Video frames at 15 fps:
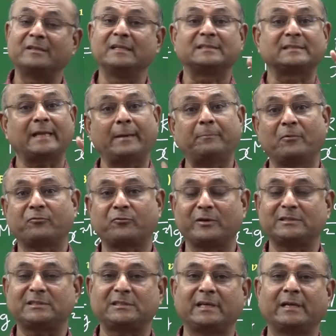this type of
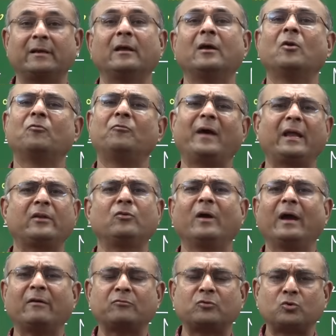question where you
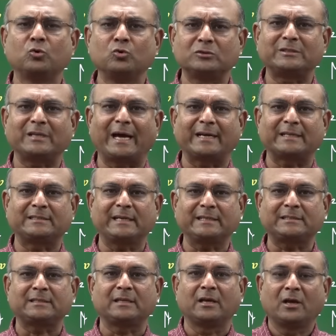have two
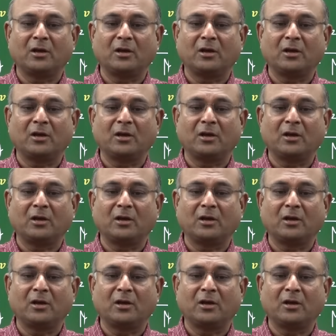charges